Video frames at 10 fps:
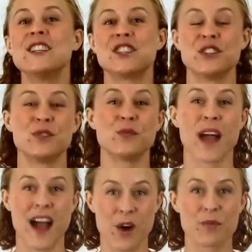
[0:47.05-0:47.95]
to
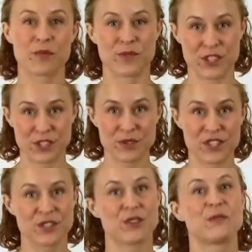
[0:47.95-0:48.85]
help
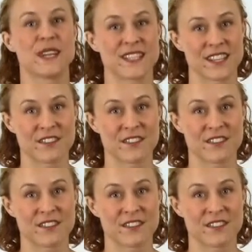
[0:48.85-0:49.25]
reduce your risk